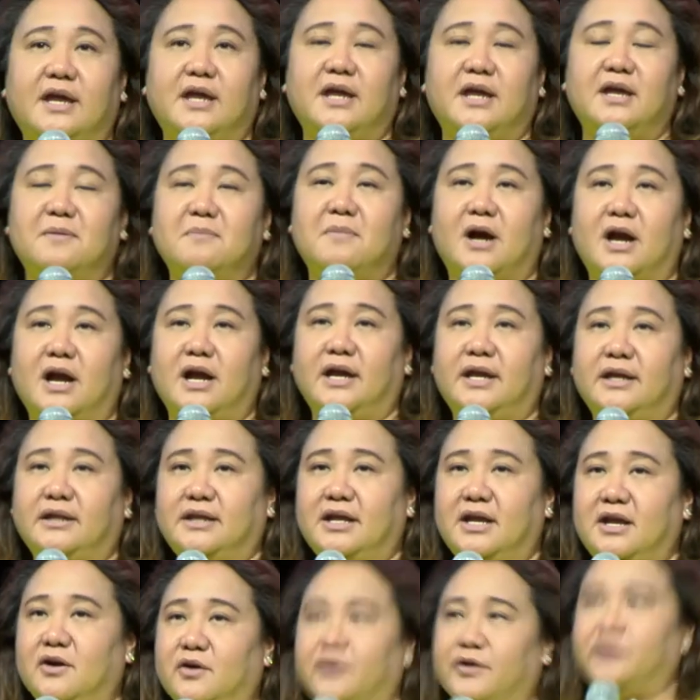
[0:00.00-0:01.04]
working in
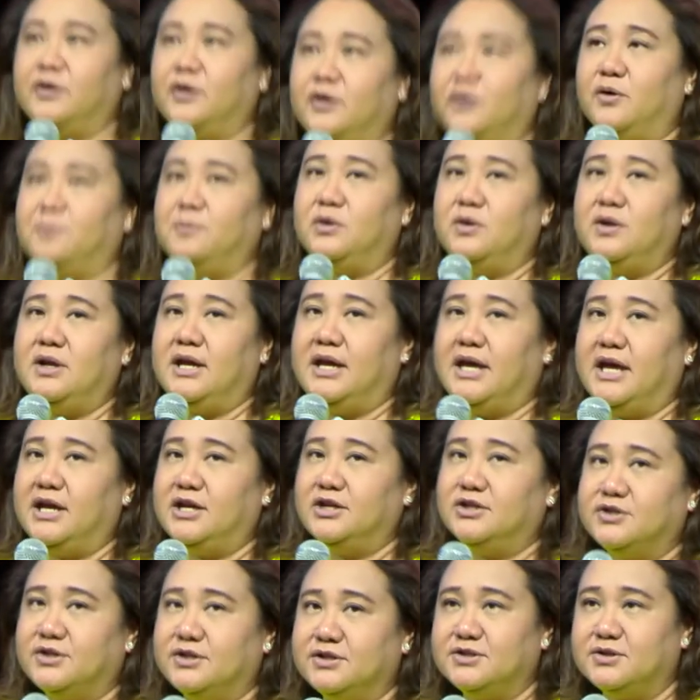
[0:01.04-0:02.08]
marketing or the
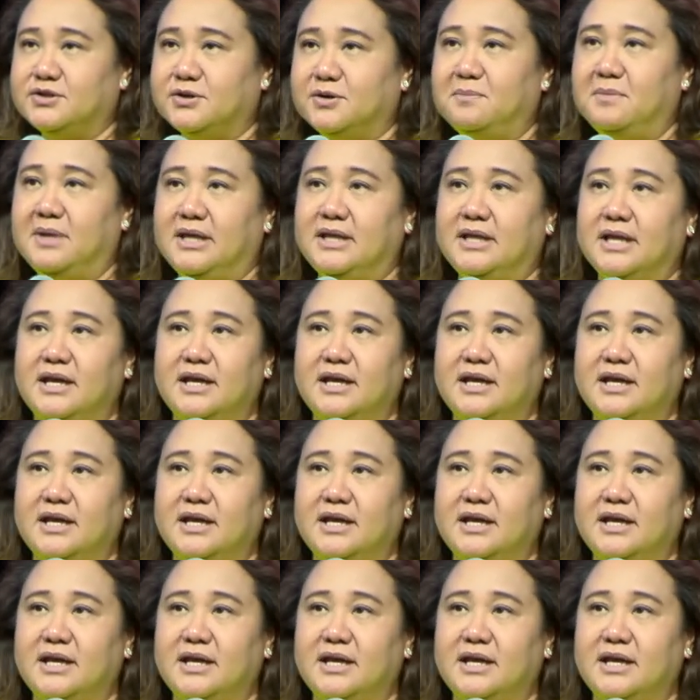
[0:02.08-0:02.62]
communications or